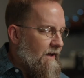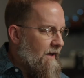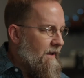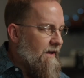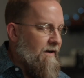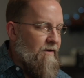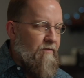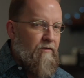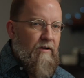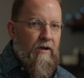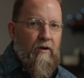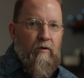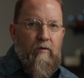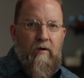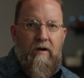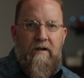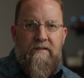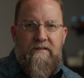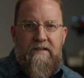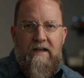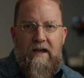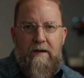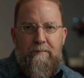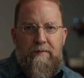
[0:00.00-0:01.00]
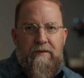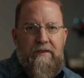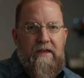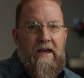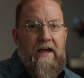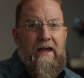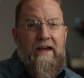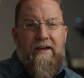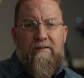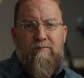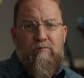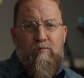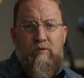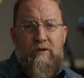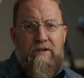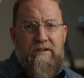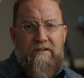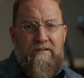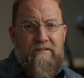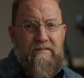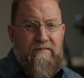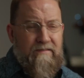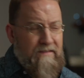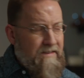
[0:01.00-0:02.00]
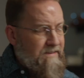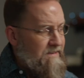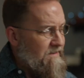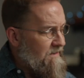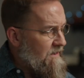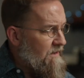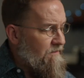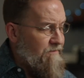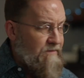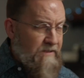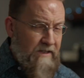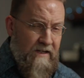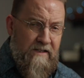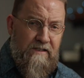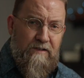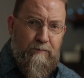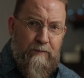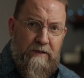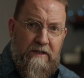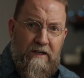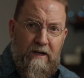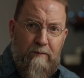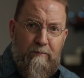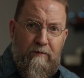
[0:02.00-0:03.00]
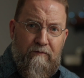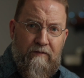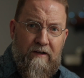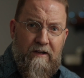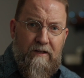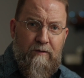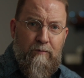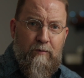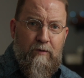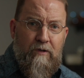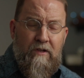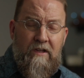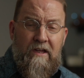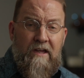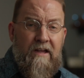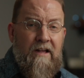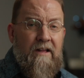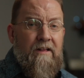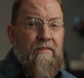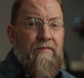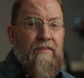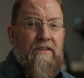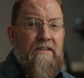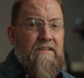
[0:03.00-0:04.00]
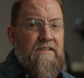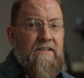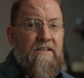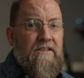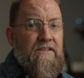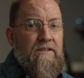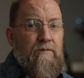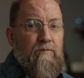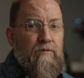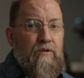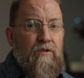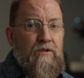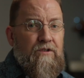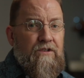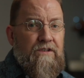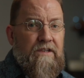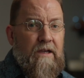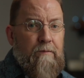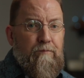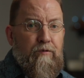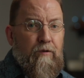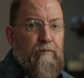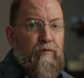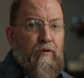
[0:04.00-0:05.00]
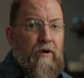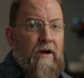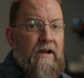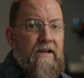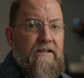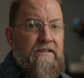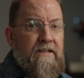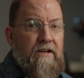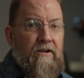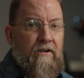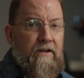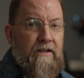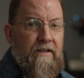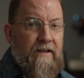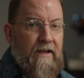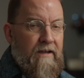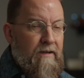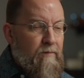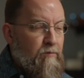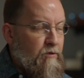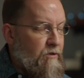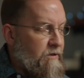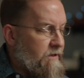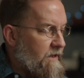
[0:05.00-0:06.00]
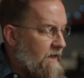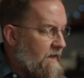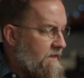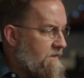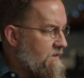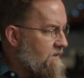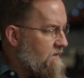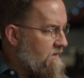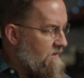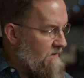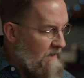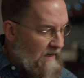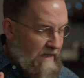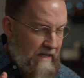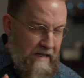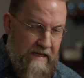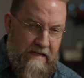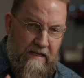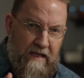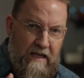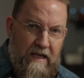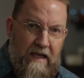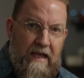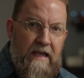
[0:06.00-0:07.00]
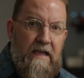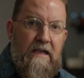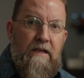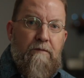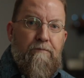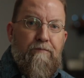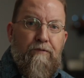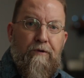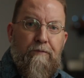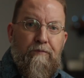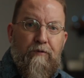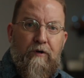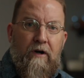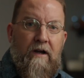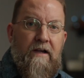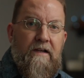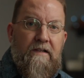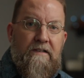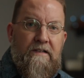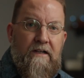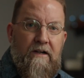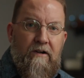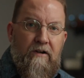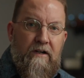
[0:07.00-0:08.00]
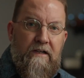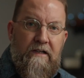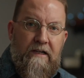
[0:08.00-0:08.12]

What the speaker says: I don't know. On top of that, when the stuff does become available, the system uses a proprietary cable, and I hate proprietary